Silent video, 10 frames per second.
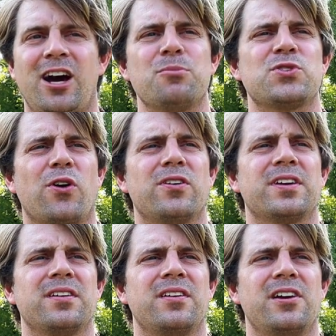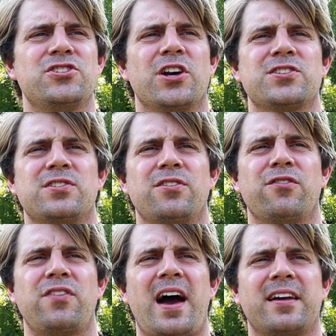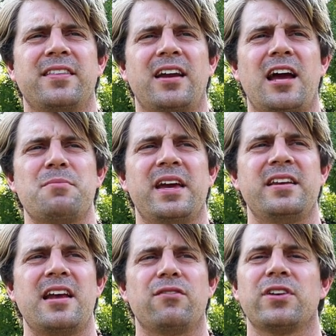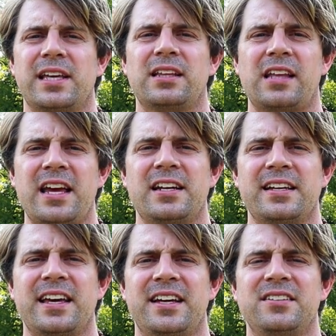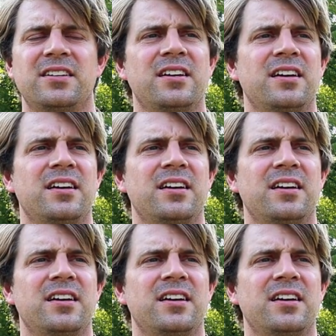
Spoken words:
I'm starting to adjust to the fact that I may never get laid again.